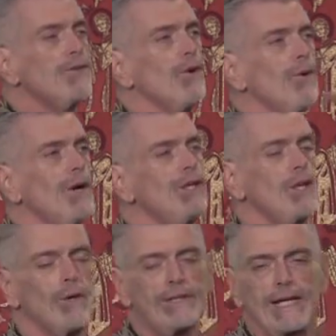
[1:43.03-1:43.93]
So in
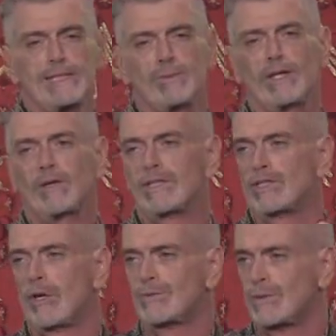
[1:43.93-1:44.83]
the old days, when
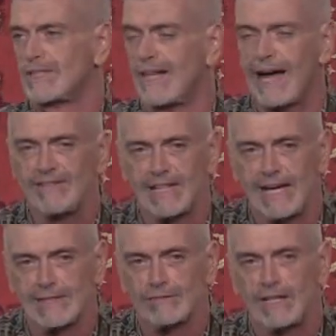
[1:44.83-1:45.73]
Ernest Holmes was alive and he
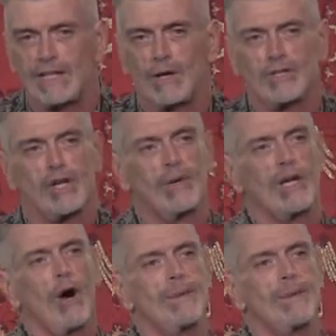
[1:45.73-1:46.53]
had his radio show, he